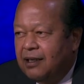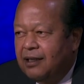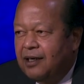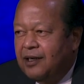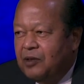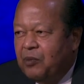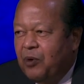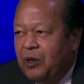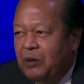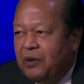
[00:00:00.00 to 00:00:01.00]
The
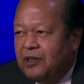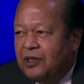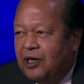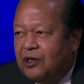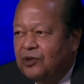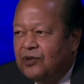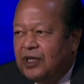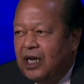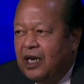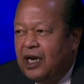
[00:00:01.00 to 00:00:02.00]
disappointment starts to
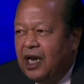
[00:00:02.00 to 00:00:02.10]
set in,